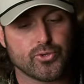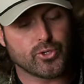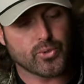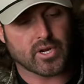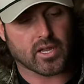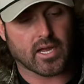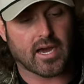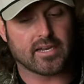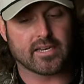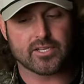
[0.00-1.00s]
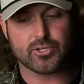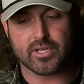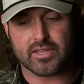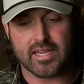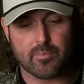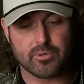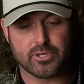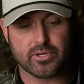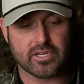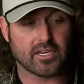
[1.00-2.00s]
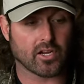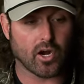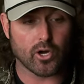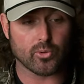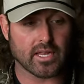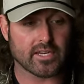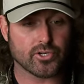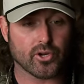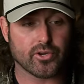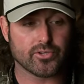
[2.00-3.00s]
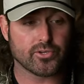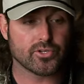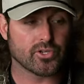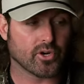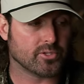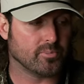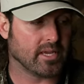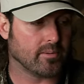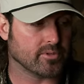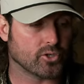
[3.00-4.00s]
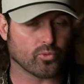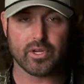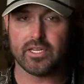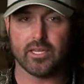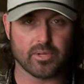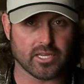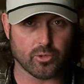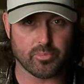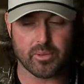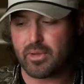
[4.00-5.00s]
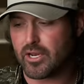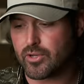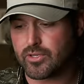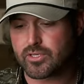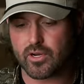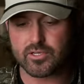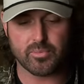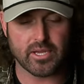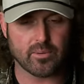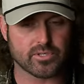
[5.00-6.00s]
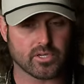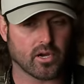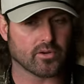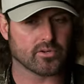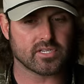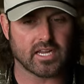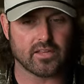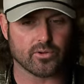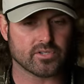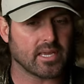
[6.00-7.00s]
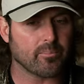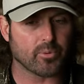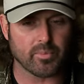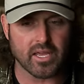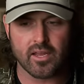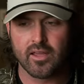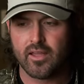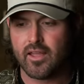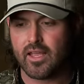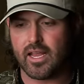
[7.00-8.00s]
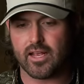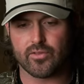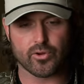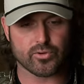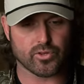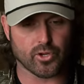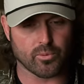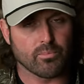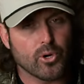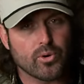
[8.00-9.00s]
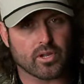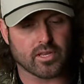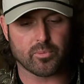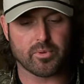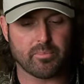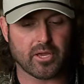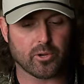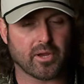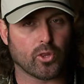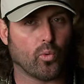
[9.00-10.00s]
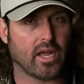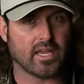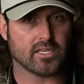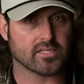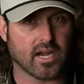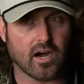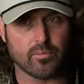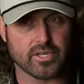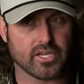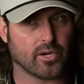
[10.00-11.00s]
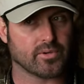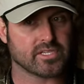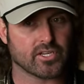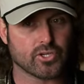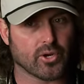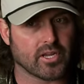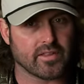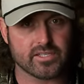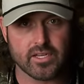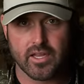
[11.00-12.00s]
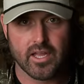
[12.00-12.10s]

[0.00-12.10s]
you do it a lot and as you get the opportunity to call to a lot of turkeys, you start to be able to read them a little bit better. You start to be able to understand their temperament and their mood a little bit better by the way he's gobbling. You know, is he a turkey that's